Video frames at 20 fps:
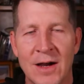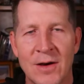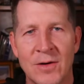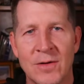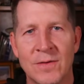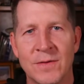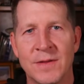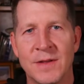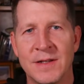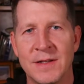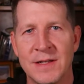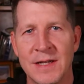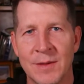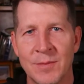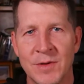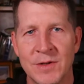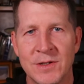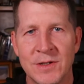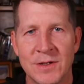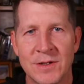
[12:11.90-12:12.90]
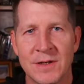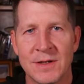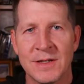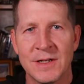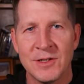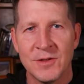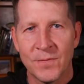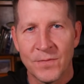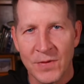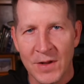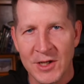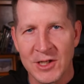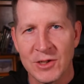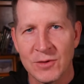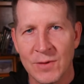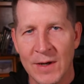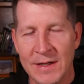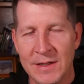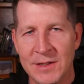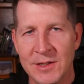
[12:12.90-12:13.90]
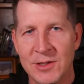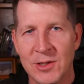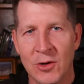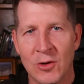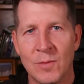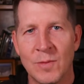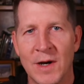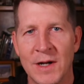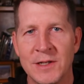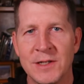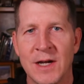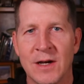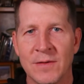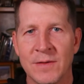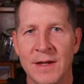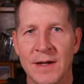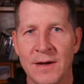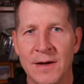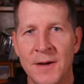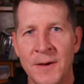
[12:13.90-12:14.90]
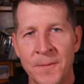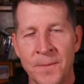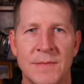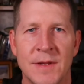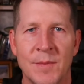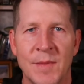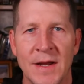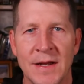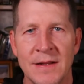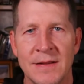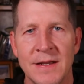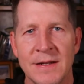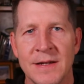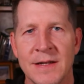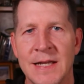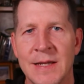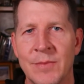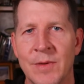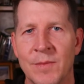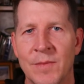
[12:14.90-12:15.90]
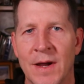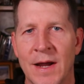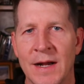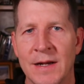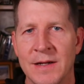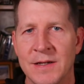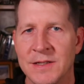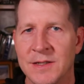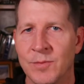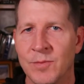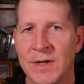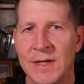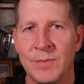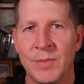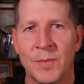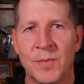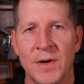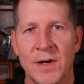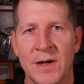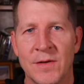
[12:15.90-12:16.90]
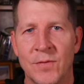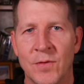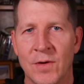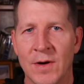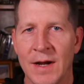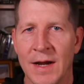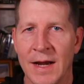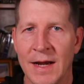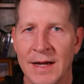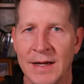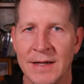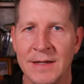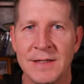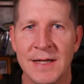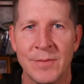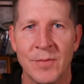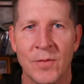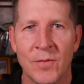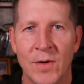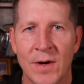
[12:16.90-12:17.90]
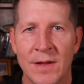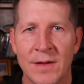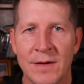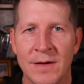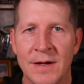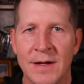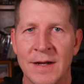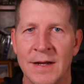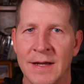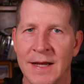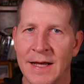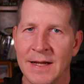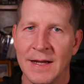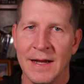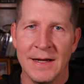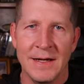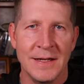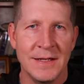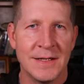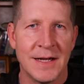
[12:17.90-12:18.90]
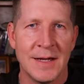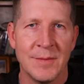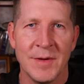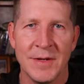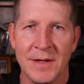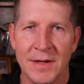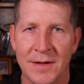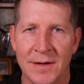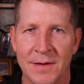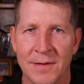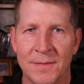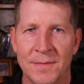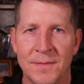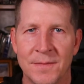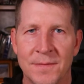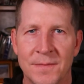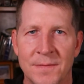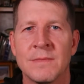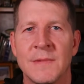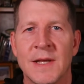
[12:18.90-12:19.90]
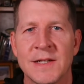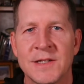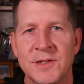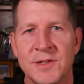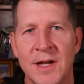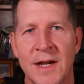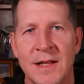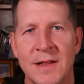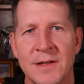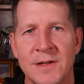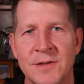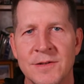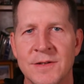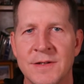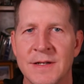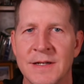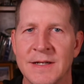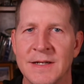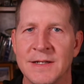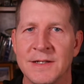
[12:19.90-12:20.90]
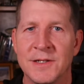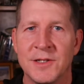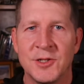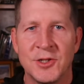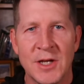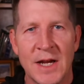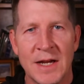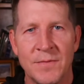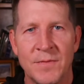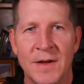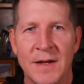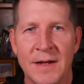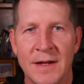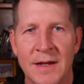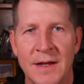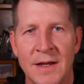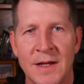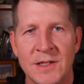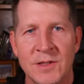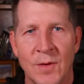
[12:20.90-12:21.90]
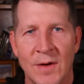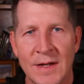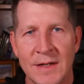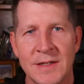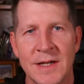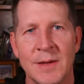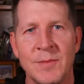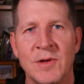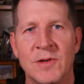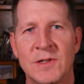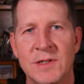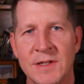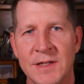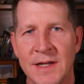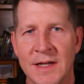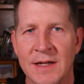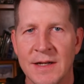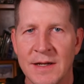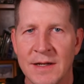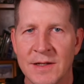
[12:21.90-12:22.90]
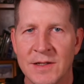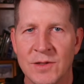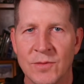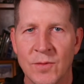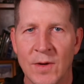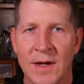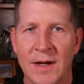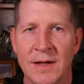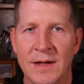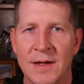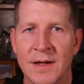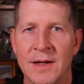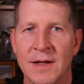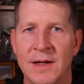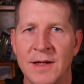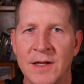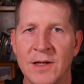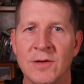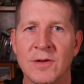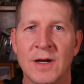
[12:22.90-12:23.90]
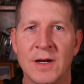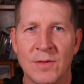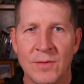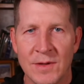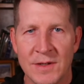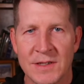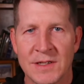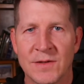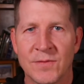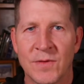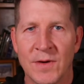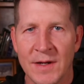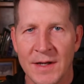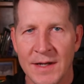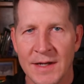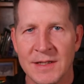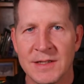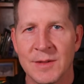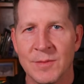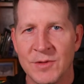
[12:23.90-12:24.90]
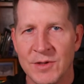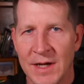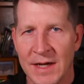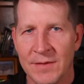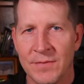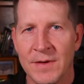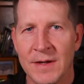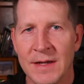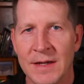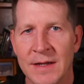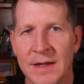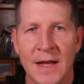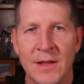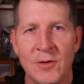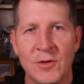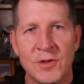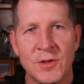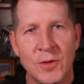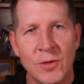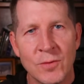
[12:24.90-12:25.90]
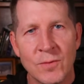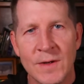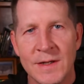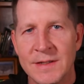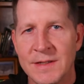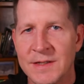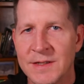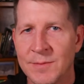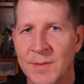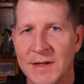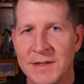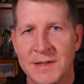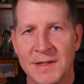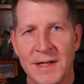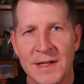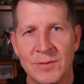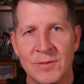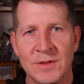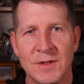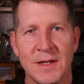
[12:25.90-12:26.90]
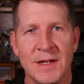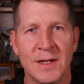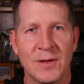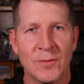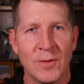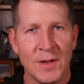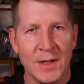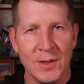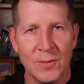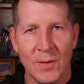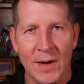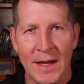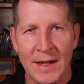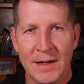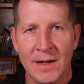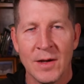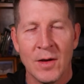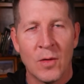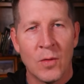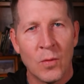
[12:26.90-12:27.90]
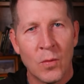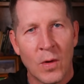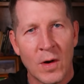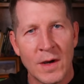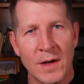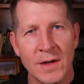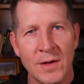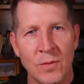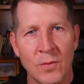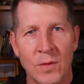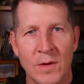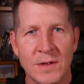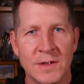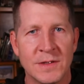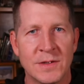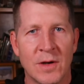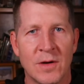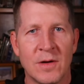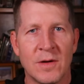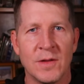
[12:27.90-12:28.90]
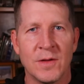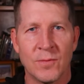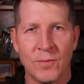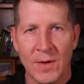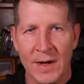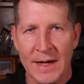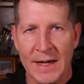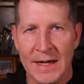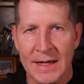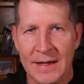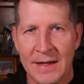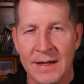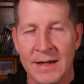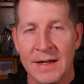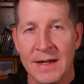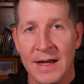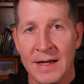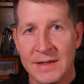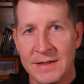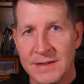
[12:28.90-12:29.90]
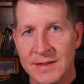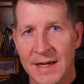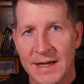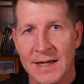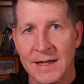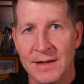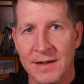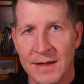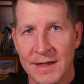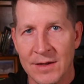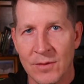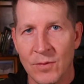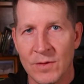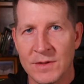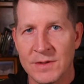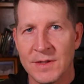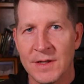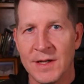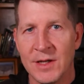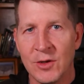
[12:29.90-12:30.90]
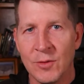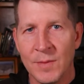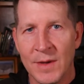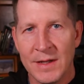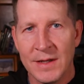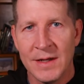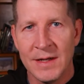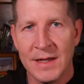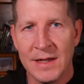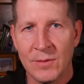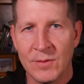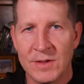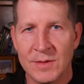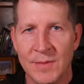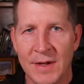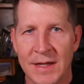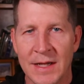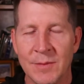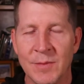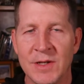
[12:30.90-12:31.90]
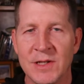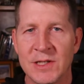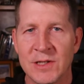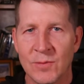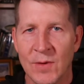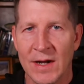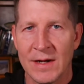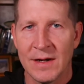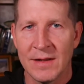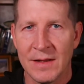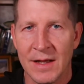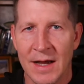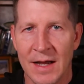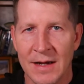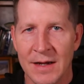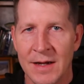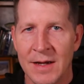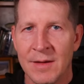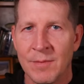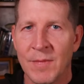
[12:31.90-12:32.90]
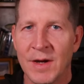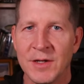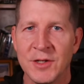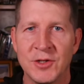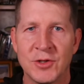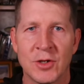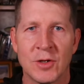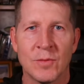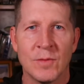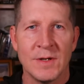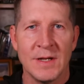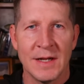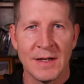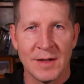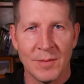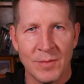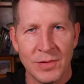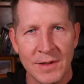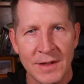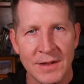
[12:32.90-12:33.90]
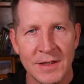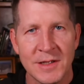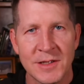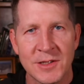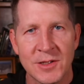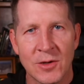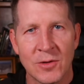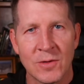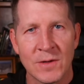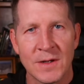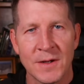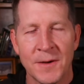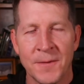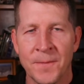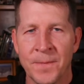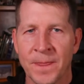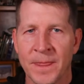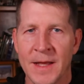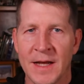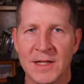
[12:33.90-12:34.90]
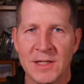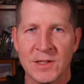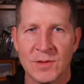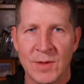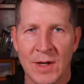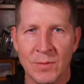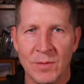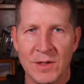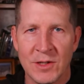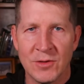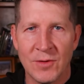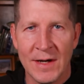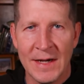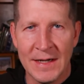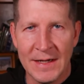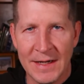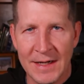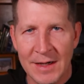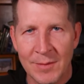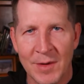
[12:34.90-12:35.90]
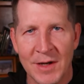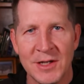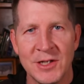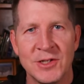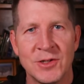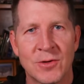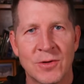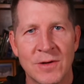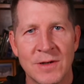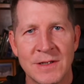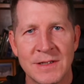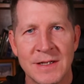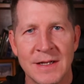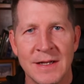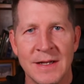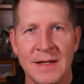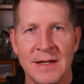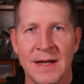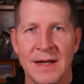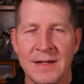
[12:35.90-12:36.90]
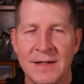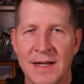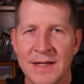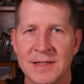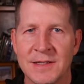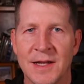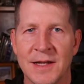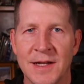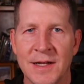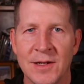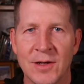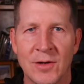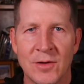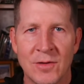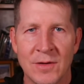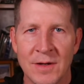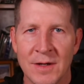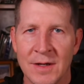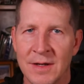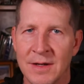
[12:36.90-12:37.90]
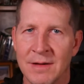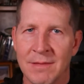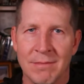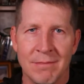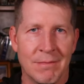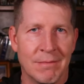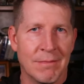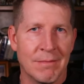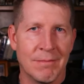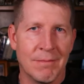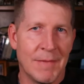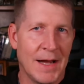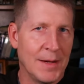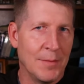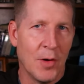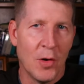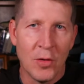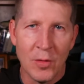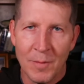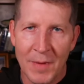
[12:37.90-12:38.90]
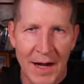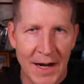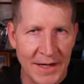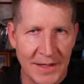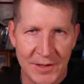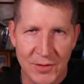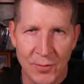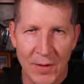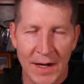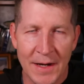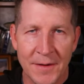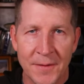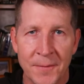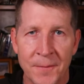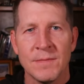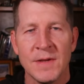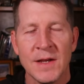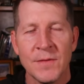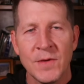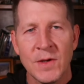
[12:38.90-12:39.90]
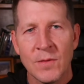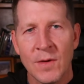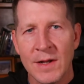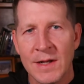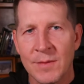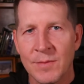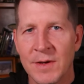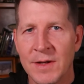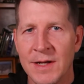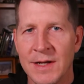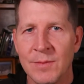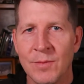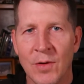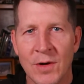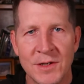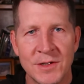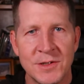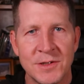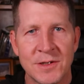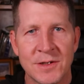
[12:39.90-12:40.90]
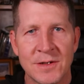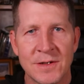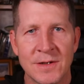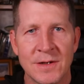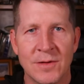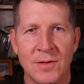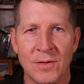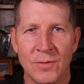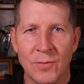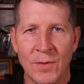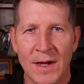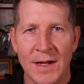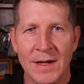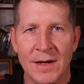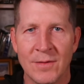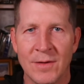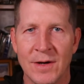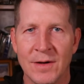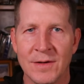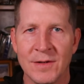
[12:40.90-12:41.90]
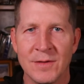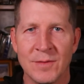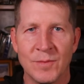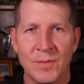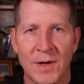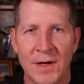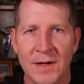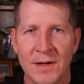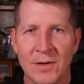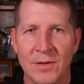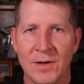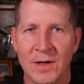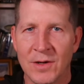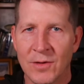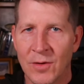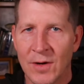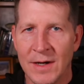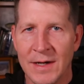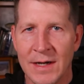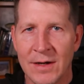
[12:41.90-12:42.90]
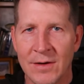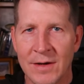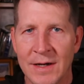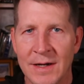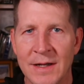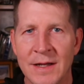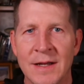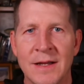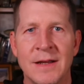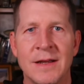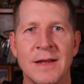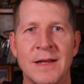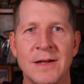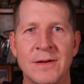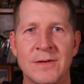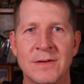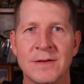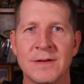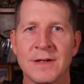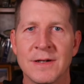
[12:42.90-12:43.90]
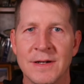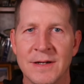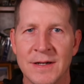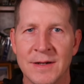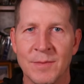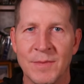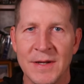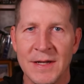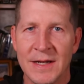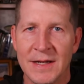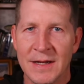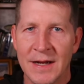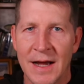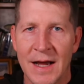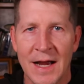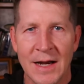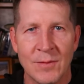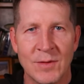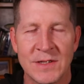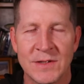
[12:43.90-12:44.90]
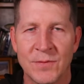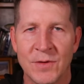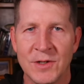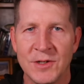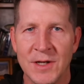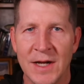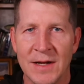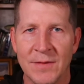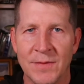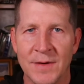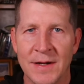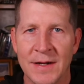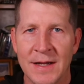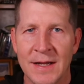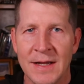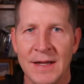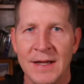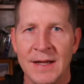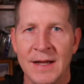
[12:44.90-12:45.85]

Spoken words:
how the temperature fluctuates so much out there. The main thing to keep in mind is be prepared for any type of weather at any time of year. Next challenge is chafing. So anytime your skin gets wet, you're at risk for getting some chafing. And there's two reasons my skin was getting really wet. One was all the rain, and secondly was the humidity was making me sweat a lot. My shirt would get completely soaked, that sweat would drain into my shorts, and next thing you know, my whole body's wet. If you end up getting moisture or wet around your butt or groin area, you're gonna be at high risk for chafing.